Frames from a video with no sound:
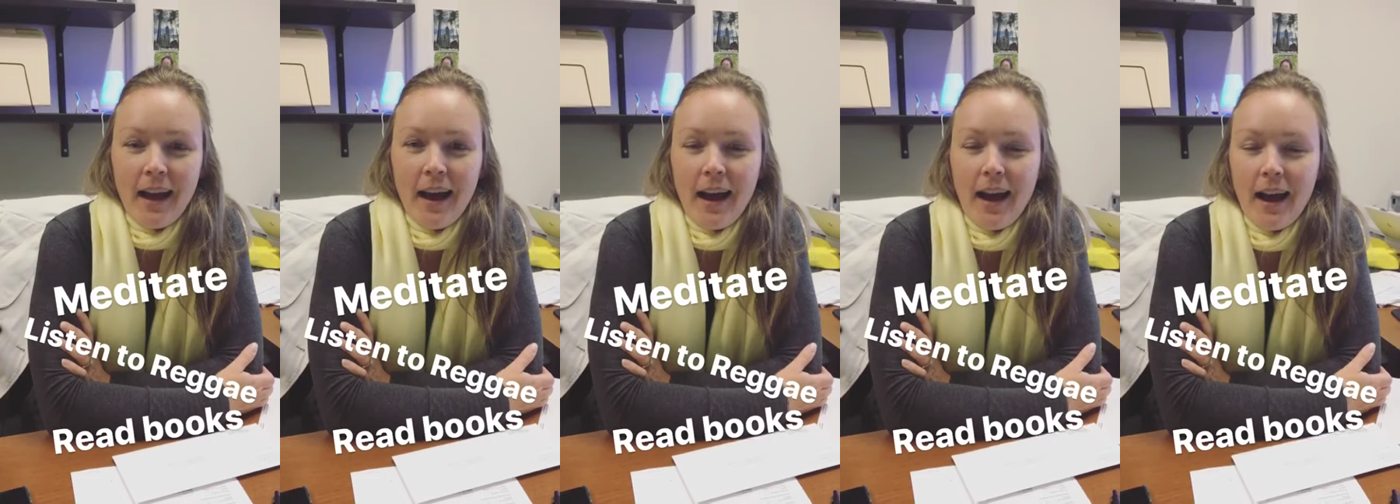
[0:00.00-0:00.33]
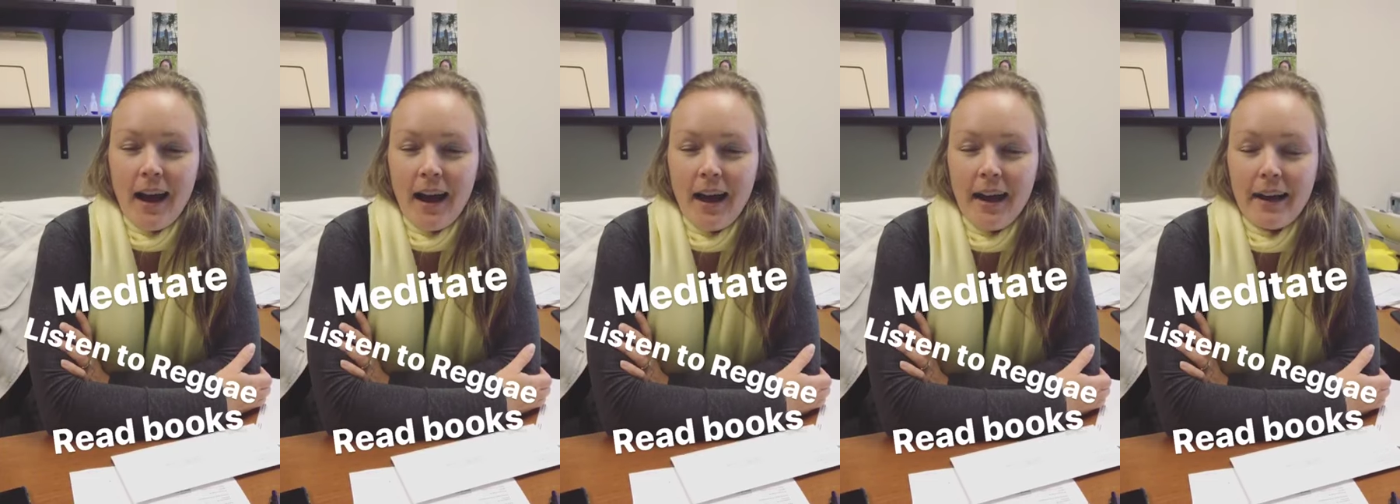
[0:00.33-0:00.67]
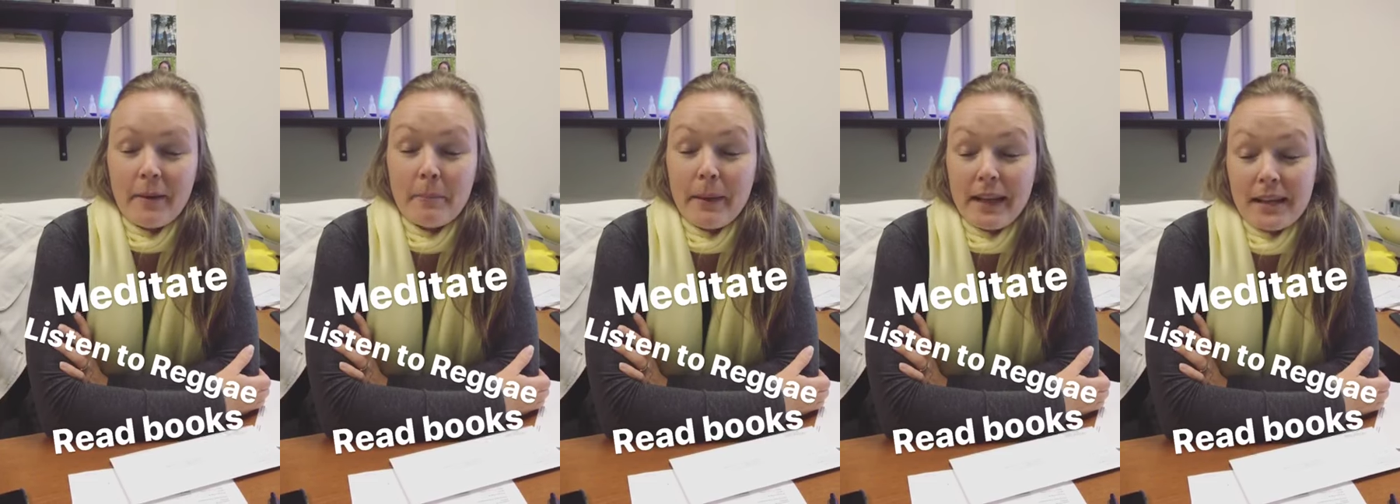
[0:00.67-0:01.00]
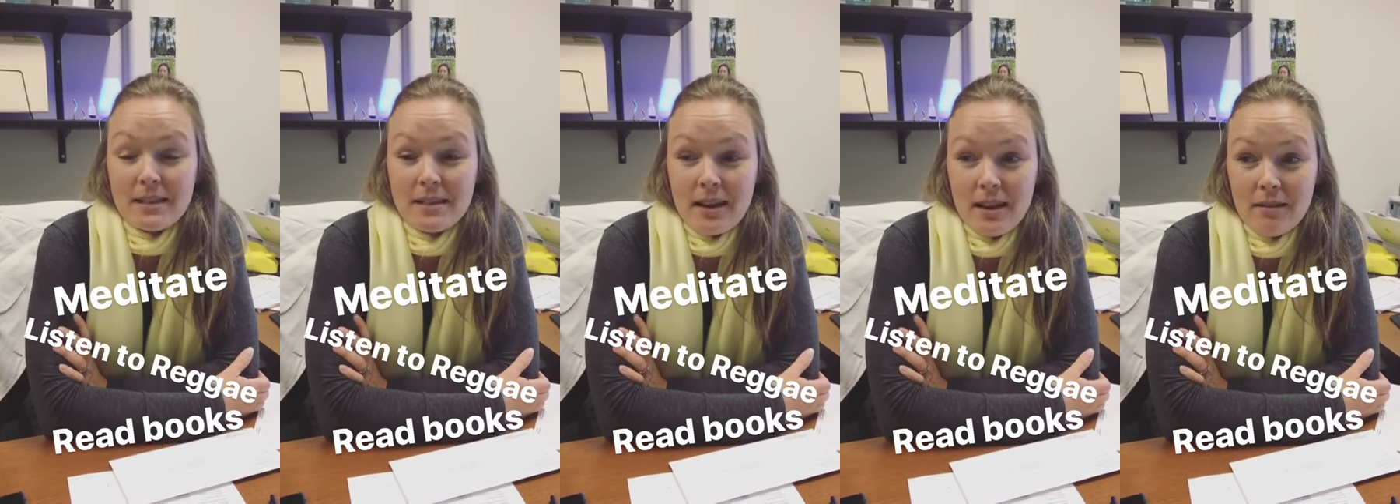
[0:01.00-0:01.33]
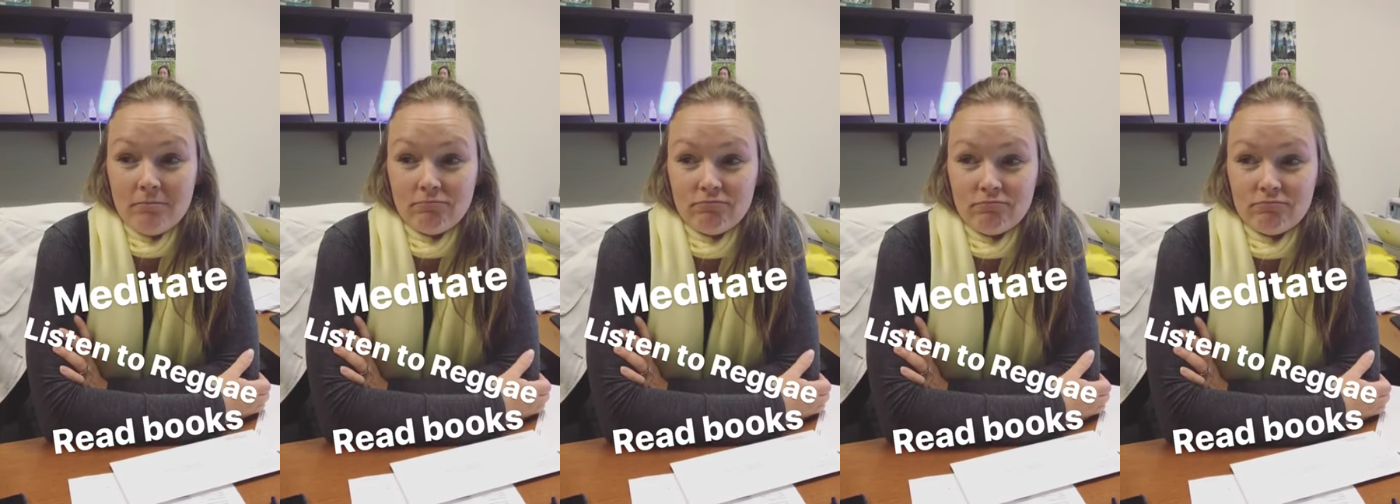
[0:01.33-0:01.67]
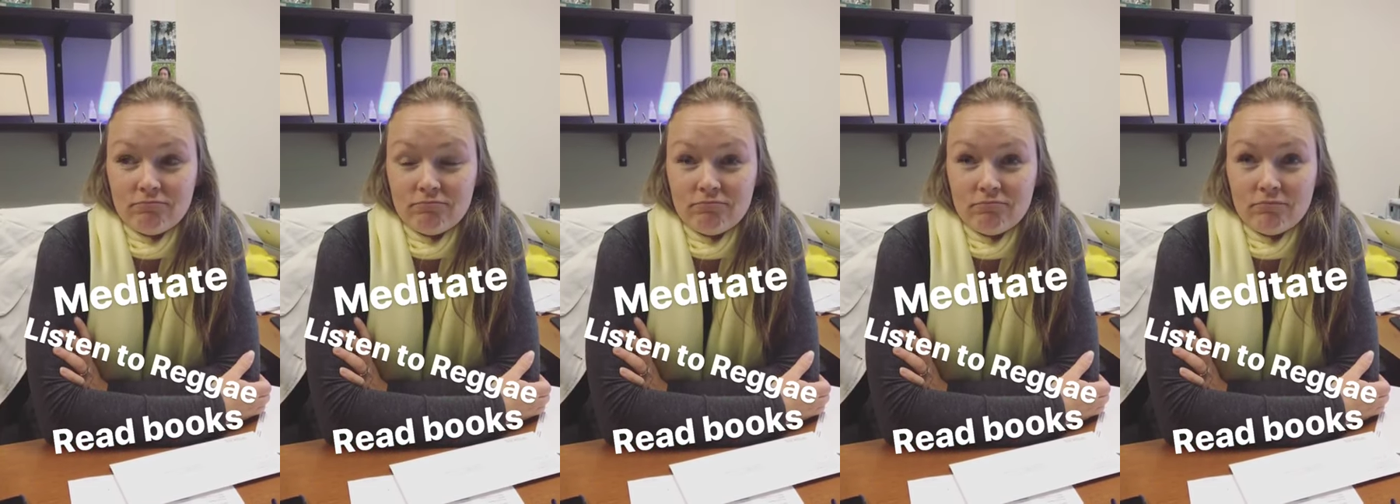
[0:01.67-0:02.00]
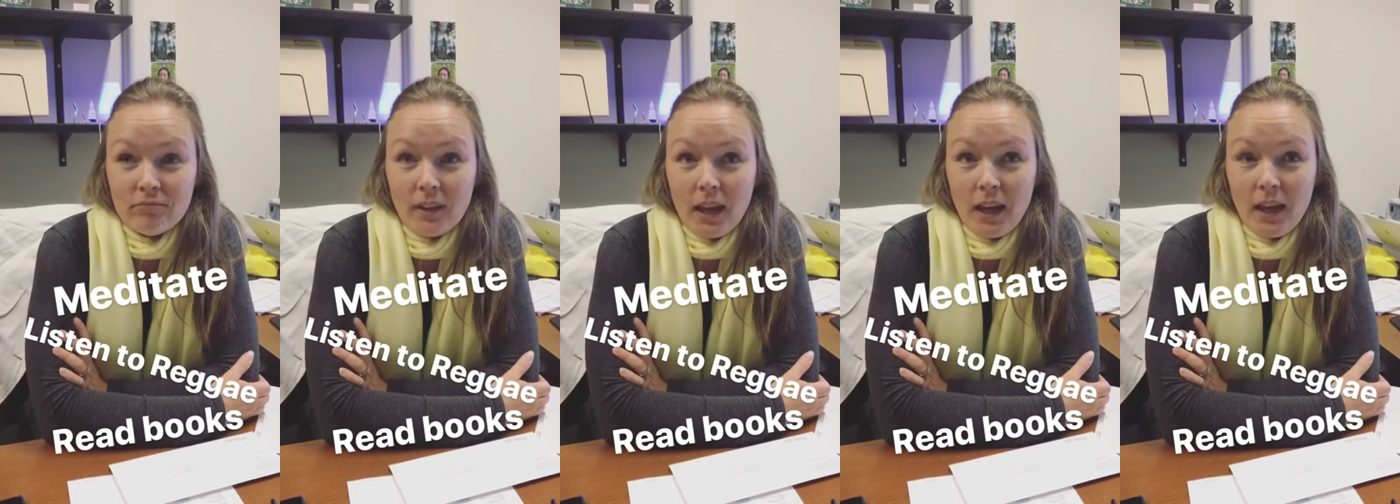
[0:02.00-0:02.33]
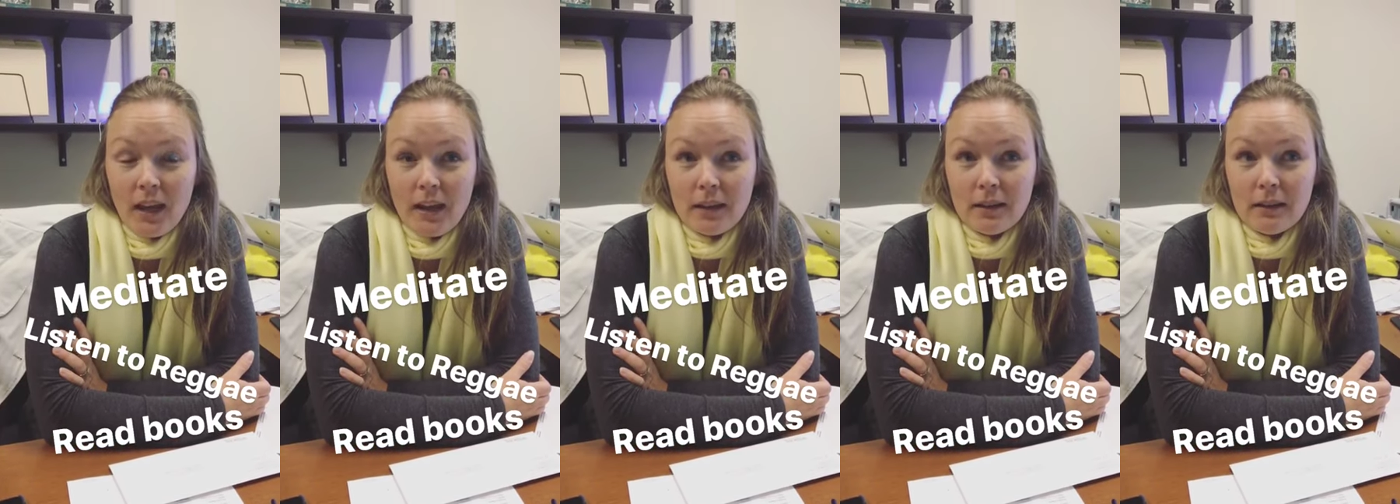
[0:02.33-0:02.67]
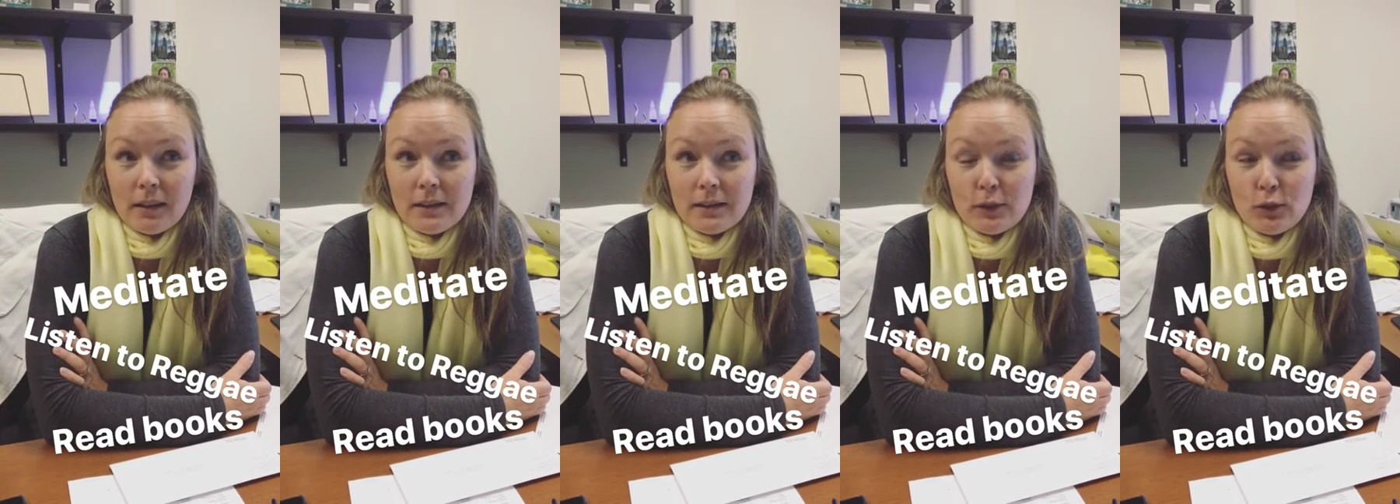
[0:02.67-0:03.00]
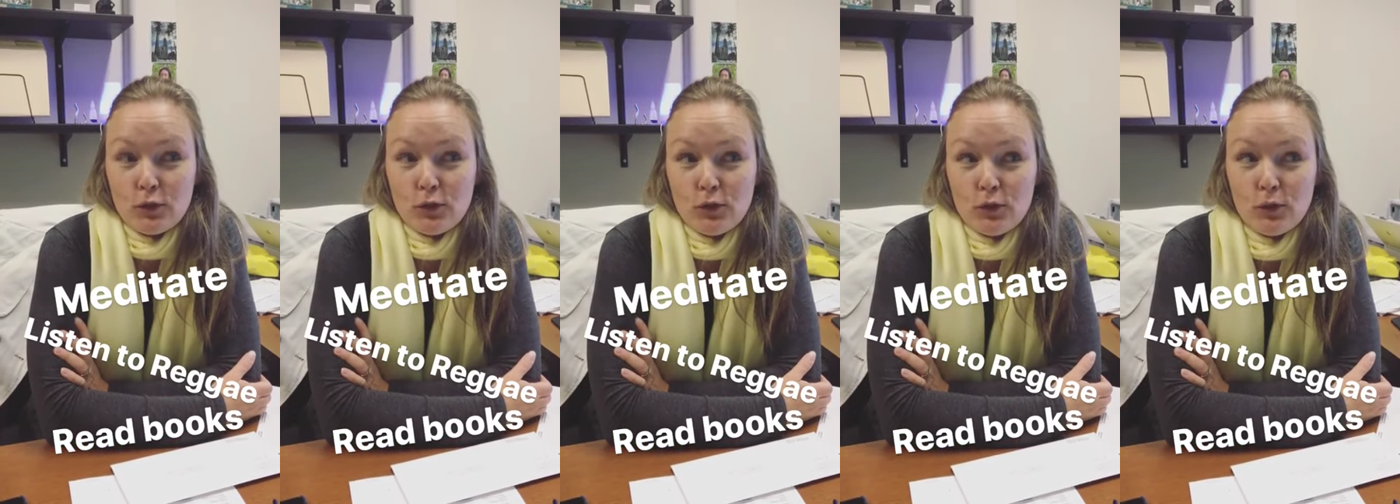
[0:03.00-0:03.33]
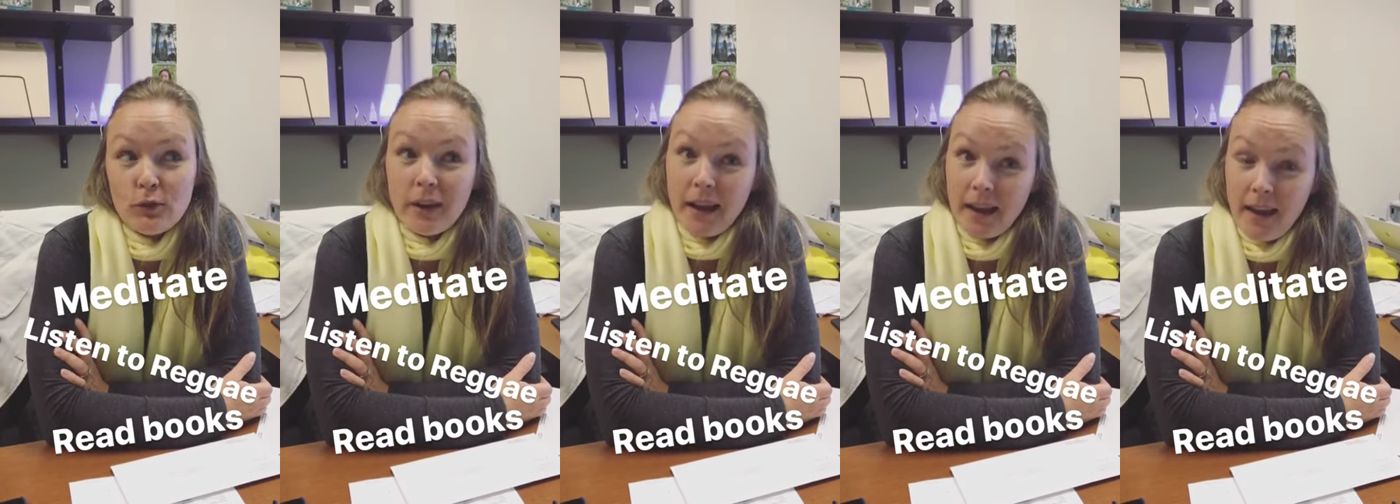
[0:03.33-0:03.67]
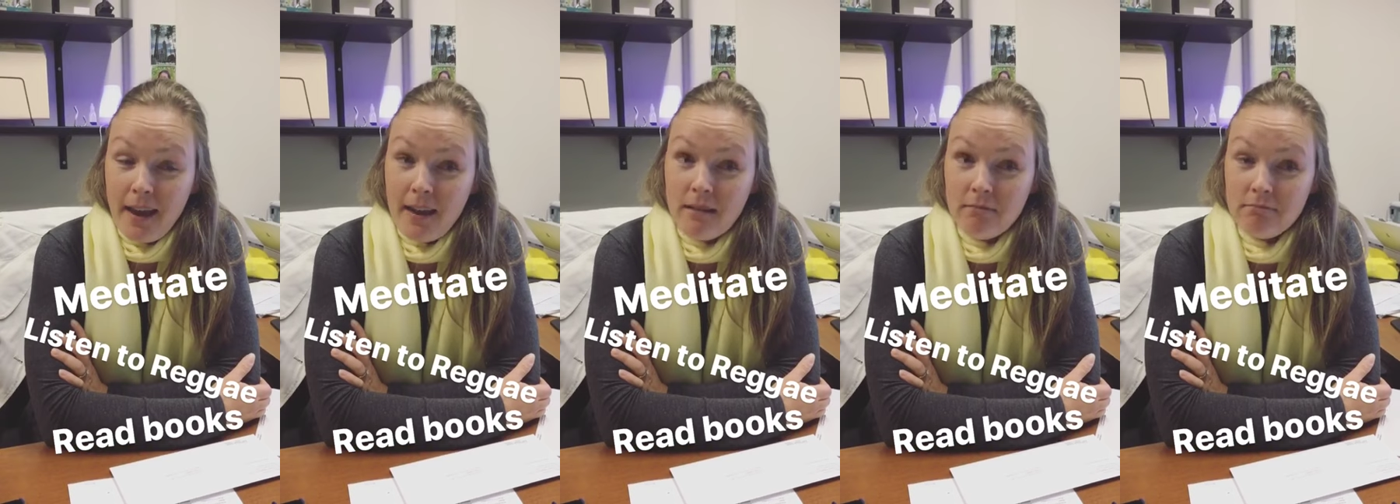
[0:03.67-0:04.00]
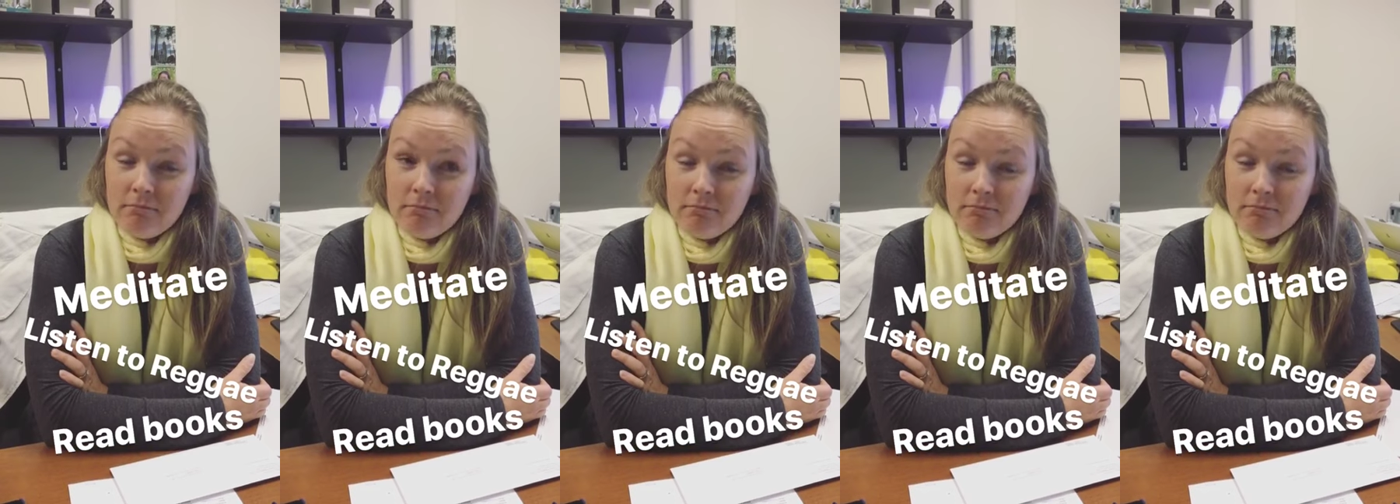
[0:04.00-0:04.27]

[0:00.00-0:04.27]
I meditate and listen to reggae